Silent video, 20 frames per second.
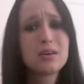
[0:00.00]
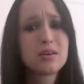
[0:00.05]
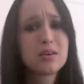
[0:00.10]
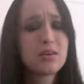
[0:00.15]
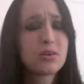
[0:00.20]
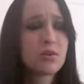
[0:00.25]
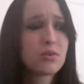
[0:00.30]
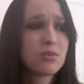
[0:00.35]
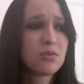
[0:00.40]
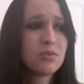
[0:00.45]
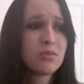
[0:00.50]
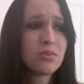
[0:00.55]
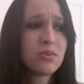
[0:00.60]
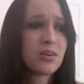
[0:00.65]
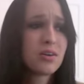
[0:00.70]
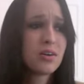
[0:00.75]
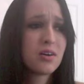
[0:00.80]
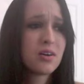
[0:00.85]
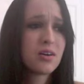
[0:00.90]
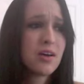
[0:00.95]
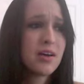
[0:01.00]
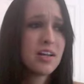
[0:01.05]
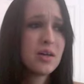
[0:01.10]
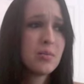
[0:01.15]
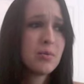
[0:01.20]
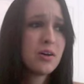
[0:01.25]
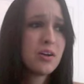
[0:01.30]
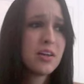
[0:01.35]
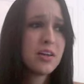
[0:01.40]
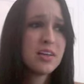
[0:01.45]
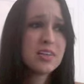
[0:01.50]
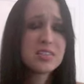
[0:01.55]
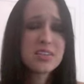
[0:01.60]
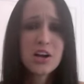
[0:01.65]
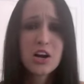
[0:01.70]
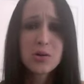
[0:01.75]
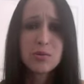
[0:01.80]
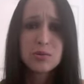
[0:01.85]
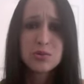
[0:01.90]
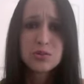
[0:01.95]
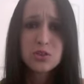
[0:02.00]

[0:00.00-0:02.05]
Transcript: you know, anybody in terrible